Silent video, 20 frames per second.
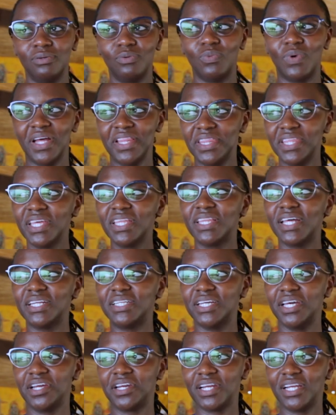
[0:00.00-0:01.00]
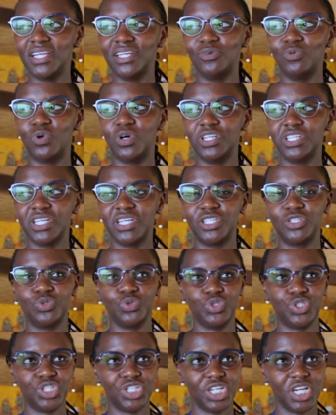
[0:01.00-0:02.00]
One thing that I really wanted
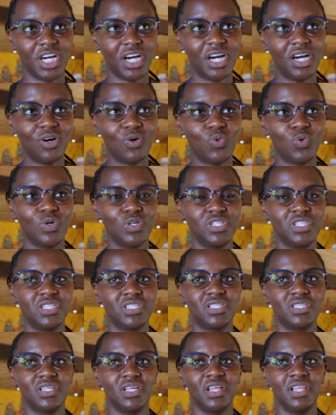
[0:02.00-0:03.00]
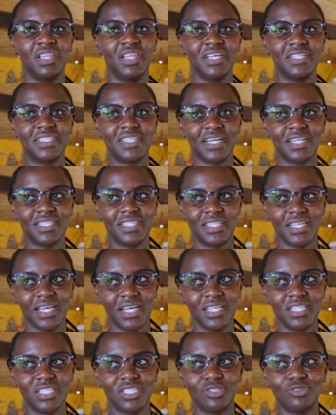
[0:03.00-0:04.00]
to share was the
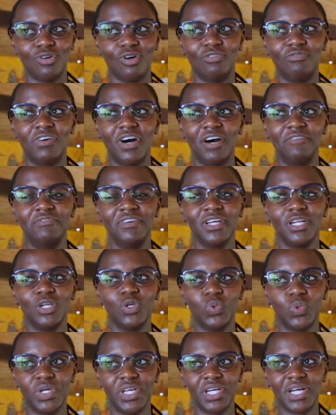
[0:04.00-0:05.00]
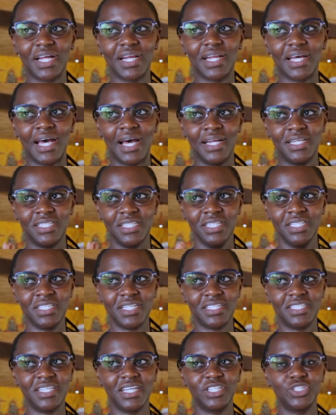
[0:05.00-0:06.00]
success of having looked at
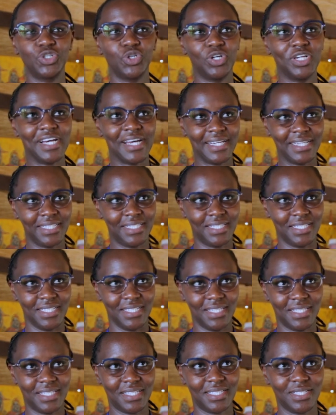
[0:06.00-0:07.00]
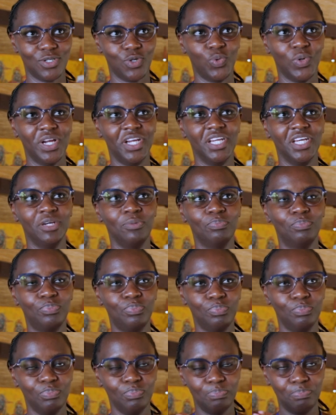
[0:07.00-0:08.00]
intersectionalities when
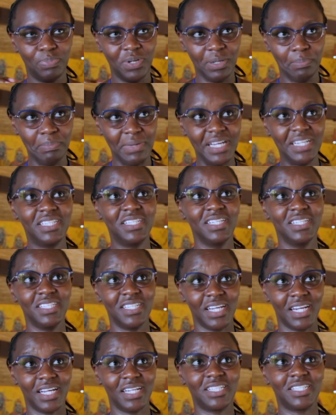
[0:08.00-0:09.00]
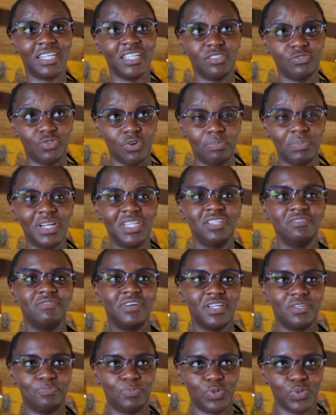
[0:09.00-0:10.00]
implementing gender transformative
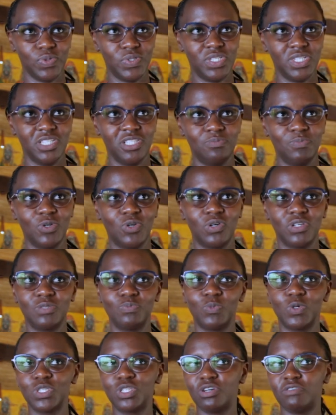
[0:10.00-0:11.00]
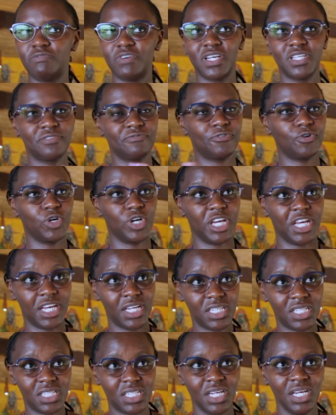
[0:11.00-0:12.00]
approaches, because most of us
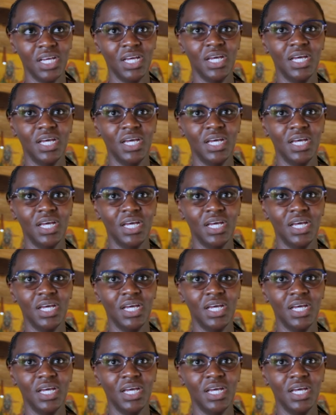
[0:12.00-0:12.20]
forget.